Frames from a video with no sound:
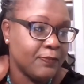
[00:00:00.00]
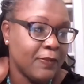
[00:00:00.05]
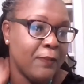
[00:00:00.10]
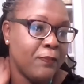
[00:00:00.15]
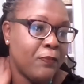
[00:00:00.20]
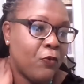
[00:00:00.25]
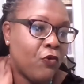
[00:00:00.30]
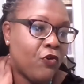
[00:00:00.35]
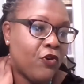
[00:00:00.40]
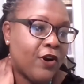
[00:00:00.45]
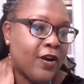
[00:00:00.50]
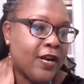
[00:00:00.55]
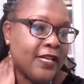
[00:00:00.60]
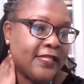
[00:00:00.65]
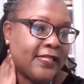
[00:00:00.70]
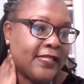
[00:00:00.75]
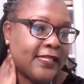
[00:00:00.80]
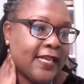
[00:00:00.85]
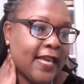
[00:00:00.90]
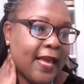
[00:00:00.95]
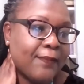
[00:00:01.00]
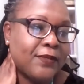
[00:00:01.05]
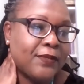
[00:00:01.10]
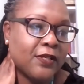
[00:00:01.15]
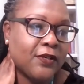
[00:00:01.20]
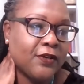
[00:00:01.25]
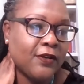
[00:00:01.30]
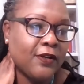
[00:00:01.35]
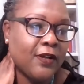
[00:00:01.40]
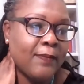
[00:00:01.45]
My board is
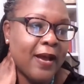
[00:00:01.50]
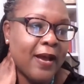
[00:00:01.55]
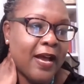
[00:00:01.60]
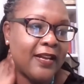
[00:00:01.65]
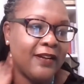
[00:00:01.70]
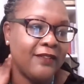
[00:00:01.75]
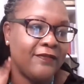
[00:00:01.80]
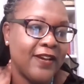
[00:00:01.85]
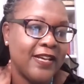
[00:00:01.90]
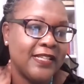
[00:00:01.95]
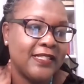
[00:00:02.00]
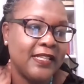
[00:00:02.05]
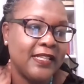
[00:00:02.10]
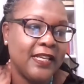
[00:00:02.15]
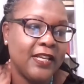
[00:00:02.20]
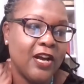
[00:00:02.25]
skeptical about investing